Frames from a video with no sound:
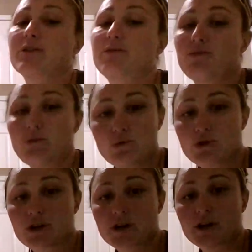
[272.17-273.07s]
a
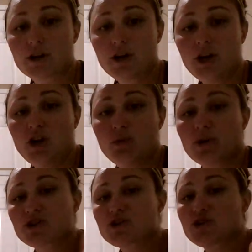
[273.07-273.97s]
floor
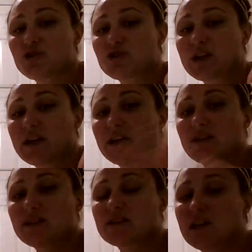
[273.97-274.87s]
because you're going to use your
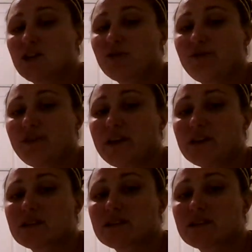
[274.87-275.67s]
hands and your feet